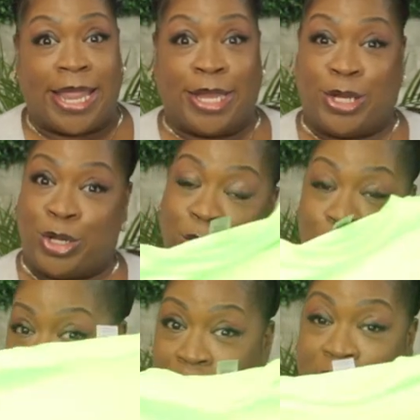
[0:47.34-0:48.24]
and
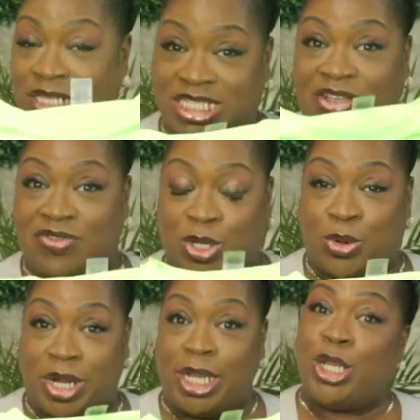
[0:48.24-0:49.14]
you're wearing safety
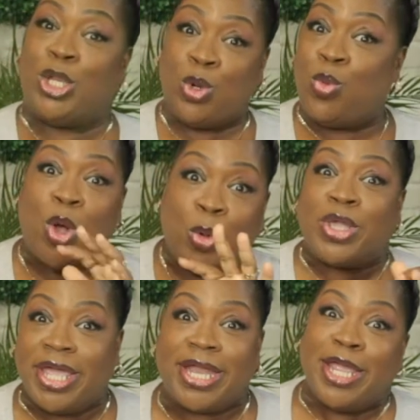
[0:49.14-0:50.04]
green, you won't
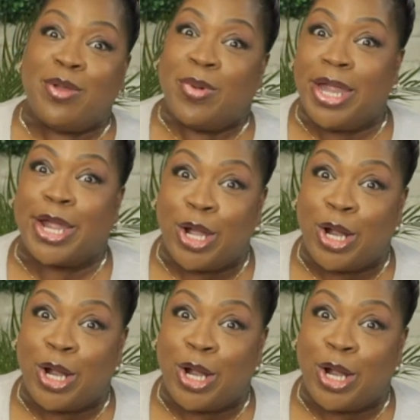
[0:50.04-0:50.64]
get hit by a